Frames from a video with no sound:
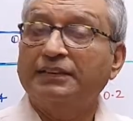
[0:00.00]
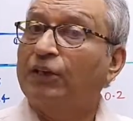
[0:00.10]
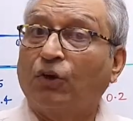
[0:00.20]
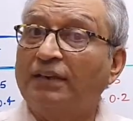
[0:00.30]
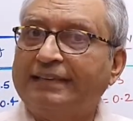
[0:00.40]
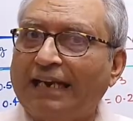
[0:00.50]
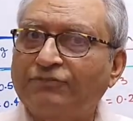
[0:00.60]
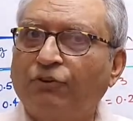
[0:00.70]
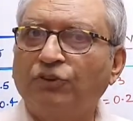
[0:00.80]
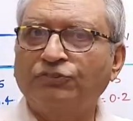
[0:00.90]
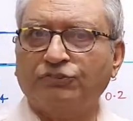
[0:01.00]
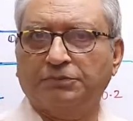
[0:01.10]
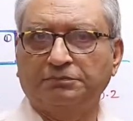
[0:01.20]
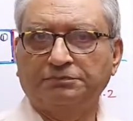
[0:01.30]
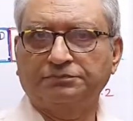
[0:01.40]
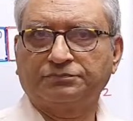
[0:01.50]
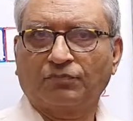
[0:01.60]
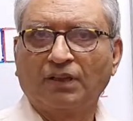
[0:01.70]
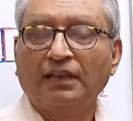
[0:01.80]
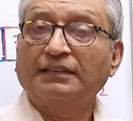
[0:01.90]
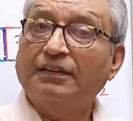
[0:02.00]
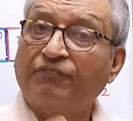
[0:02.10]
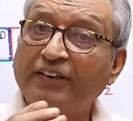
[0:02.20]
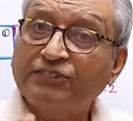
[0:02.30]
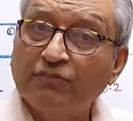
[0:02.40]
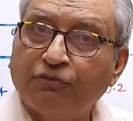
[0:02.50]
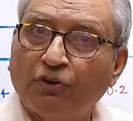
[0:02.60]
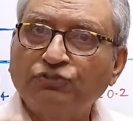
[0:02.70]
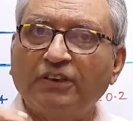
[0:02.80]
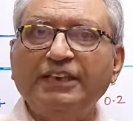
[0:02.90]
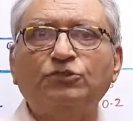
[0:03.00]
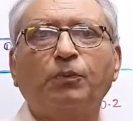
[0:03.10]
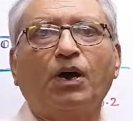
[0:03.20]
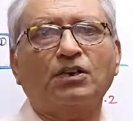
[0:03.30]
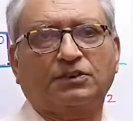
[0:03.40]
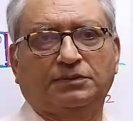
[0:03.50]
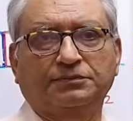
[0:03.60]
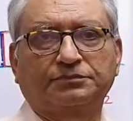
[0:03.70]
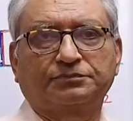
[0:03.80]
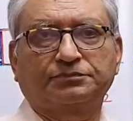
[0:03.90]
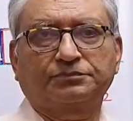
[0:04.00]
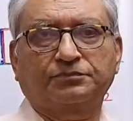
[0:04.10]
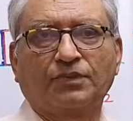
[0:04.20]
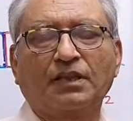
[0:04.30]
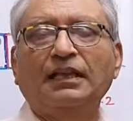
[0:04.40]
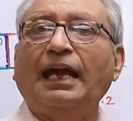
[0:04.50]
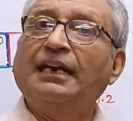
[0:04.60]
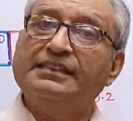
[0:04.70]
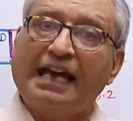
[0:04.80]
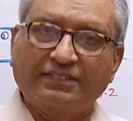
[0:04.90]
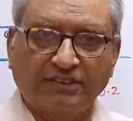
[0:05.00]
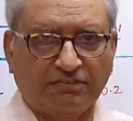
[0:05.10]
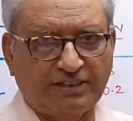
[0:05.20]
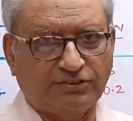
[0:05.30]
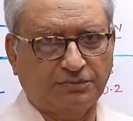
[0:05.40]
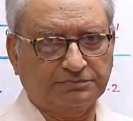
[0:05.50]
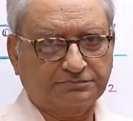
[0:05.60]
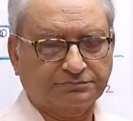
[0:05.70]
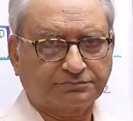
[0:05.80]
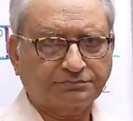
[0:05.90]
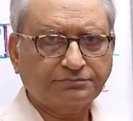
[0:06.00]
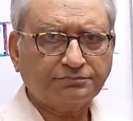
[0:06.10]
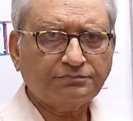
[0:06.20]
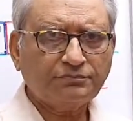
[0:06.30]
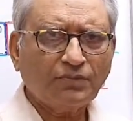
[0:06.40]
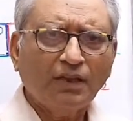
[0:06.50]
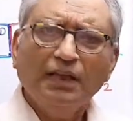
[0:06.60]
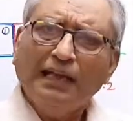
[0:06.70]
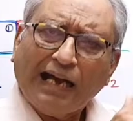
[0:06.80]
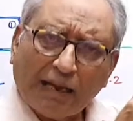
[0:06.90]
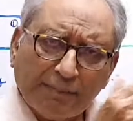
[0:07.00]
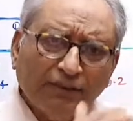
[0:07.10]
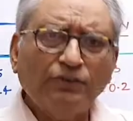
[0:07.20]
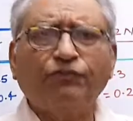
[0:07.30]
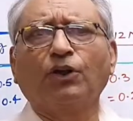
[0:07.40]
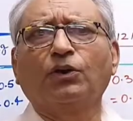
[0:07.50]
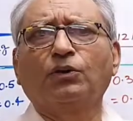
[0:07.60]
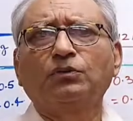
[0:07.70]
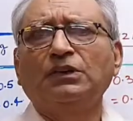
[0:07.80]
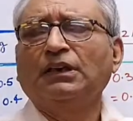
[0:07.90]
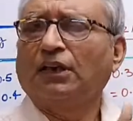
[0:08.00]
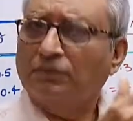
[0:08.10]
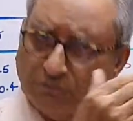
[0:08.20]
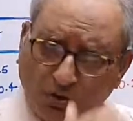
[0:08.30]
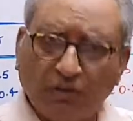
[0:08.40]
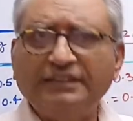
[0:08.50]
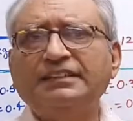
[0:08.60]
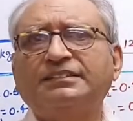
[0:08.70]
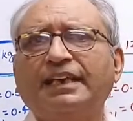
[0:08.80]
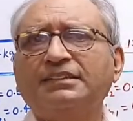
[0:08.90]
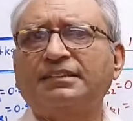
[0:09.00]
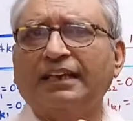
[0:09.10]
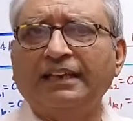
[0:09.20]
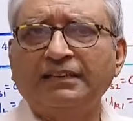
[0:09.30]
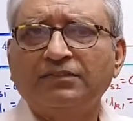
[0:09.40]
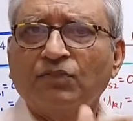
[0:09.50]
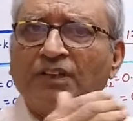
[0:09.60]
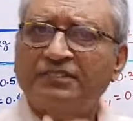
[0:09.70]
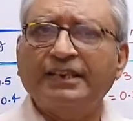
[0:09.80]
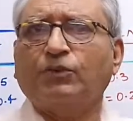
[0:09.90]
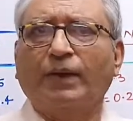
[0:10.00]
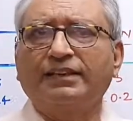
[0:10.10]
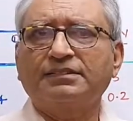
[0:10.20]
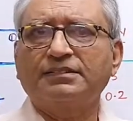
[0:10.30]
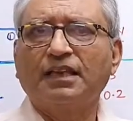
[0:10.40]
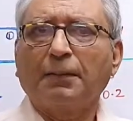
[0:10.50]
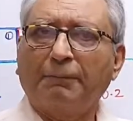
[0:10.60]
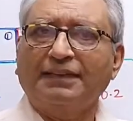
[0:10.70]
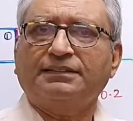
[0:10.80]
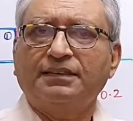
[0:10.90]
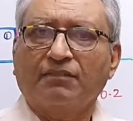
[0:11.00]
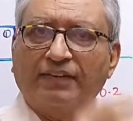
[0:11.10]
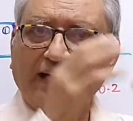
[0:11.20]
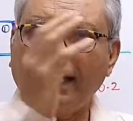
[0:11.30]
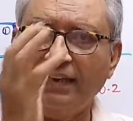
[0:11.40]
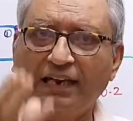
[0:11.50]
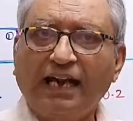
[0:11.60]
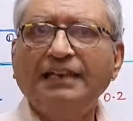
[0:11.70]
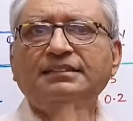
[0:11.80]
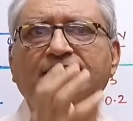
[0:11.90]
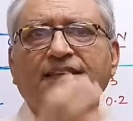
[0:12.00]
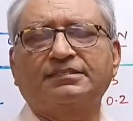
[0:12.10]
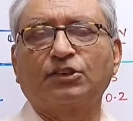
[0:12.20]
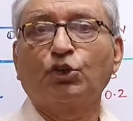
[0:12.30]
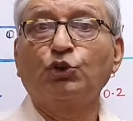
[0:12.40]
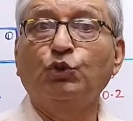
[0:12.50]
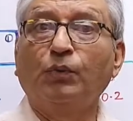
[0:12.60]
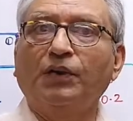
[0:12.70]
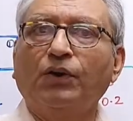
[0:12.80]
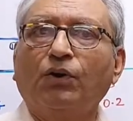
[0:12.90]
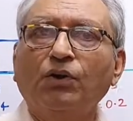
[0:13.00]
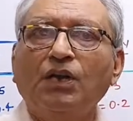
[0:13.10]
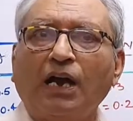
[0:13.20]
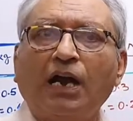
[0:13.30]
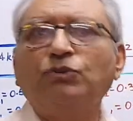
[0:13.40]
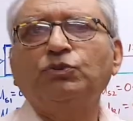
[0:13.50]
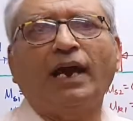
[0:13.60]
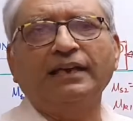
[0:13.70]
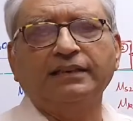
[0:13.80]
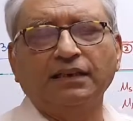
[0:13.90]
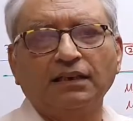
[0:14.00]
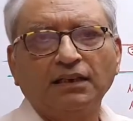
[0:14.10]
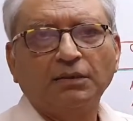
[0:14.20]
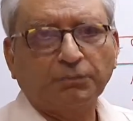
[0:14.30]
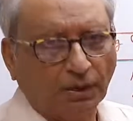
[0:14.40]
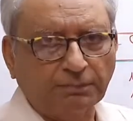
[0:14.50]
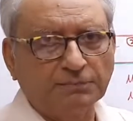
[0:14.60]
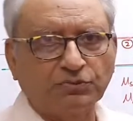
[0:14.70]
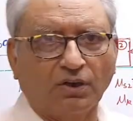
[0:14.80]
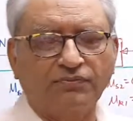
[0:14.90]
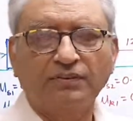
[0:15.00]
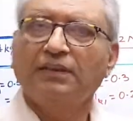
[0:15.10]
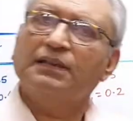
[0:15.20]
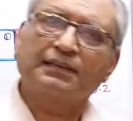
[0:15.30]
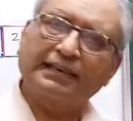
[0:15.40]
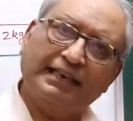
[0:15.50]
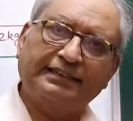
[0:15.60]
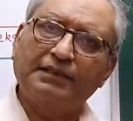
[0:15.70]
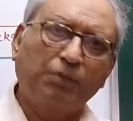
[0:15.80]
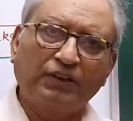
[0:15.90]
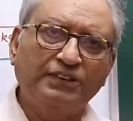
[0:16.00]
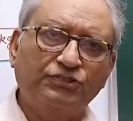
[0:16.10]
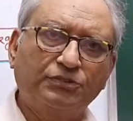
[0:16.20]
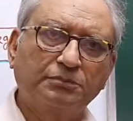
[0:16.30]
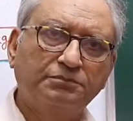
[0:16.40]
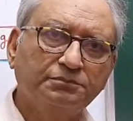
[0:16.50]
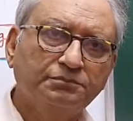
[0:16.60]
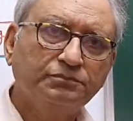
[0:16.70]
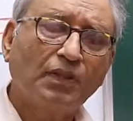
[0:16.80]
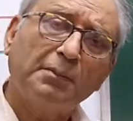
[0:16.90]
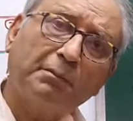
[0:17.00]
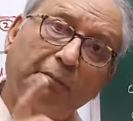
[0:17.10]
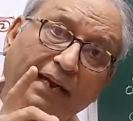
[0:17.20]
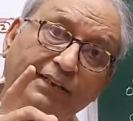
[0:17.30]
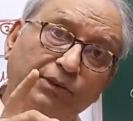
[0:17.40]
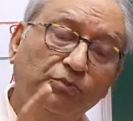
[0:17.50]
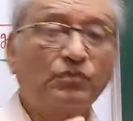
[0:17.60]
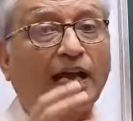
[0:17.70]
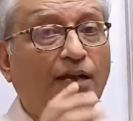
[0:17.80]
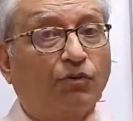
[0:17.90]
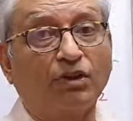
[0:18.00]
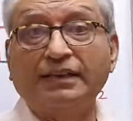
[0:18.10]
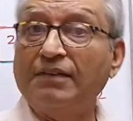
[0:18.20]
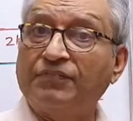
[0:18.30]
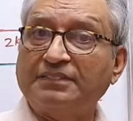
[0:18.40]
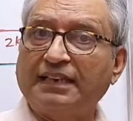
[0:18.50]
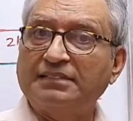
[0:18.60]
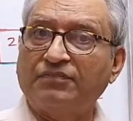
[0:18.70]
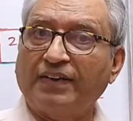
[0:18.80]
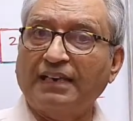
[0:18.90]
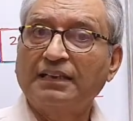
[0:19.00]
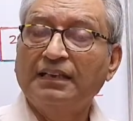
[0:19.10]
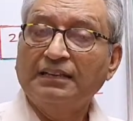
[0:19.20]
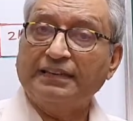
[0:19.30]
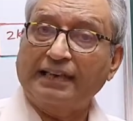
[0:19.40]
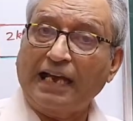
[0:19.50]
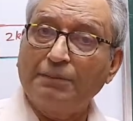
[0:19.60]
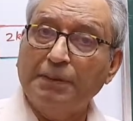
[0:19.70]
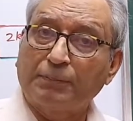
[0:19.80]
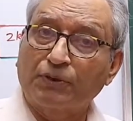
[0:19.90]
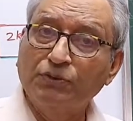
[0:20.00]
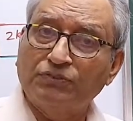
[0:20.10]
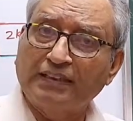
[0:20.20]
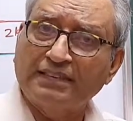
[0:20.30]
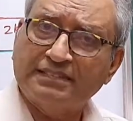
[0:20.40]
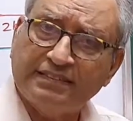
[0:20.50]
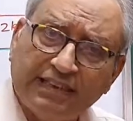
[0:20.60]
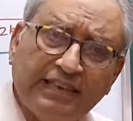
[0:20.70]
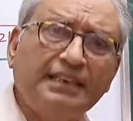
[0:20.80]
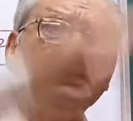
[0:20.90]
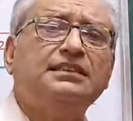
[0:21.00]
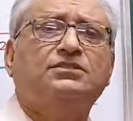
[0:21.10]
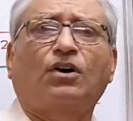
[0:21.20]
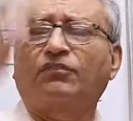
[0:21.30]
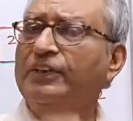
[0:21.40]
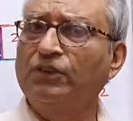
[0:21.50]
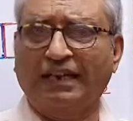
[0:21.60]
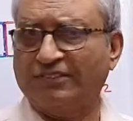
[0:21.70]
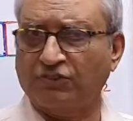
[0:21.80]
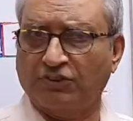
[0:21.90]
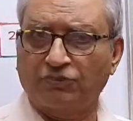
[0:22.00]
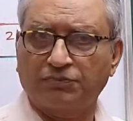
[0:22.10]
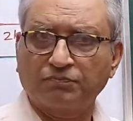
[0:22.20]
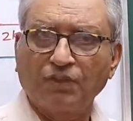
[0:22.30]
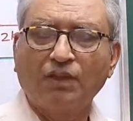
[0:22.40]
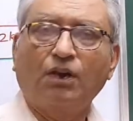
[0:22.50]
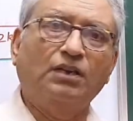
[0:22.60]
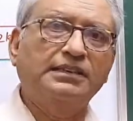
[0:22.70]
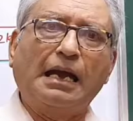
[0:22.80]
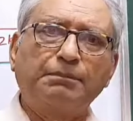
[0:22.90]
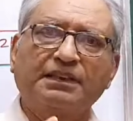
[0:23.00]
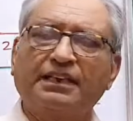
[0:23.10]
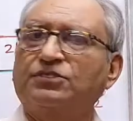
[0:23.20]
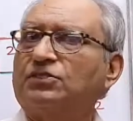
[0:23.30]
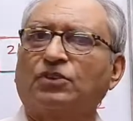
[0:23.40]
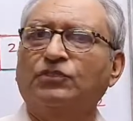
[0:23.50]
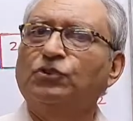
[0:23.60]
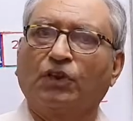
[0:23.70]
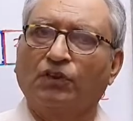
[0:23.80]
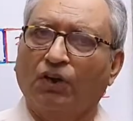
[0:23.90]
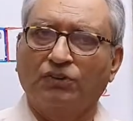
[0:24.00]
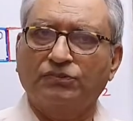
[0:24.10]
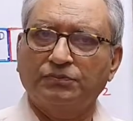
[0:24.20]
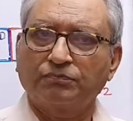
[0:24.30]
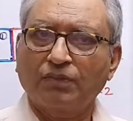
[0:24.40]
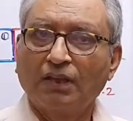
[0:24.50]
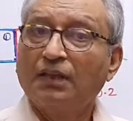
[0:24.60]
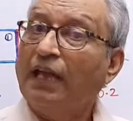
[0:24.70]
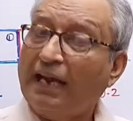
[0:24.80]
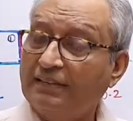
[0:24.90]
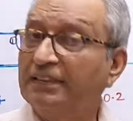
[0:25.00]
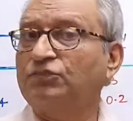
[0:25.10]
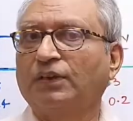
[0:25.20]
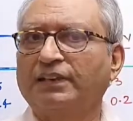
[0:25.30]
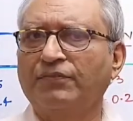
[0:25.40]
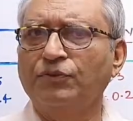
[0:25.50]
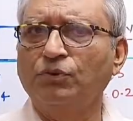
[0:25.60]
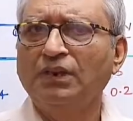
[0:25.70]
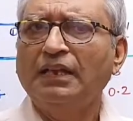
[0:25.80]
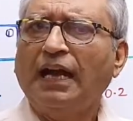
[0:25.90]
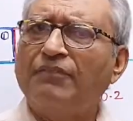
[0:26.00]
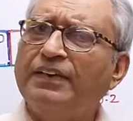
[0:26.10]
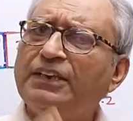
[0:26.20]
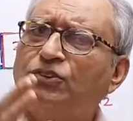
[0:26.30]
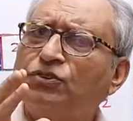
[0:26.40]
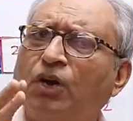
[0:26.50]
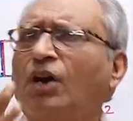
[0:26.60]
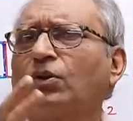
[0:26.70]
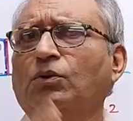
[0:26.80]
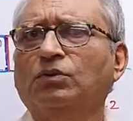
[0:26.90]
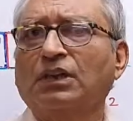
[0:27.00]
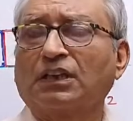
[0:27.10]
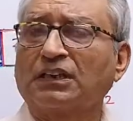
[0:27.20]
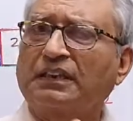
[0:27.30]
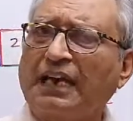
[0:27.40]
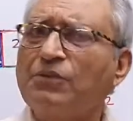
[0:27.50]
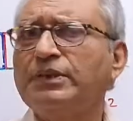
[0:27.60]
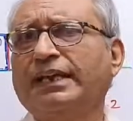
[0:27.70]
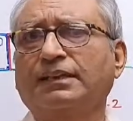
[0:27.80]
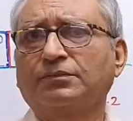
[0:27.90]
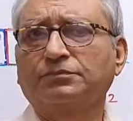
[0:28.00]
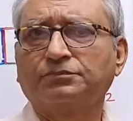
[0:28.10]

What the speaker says: the contact force, the friction force on each block, and the acceleration. I may not follow all these things in sequence, but when I analyze this, you will know how to handle problems of connected bodies. Mind you, I have already emphasized the fact that I'll be producing a series of video lectures on the applications of Newton laws, and this will give you a very thorough grounding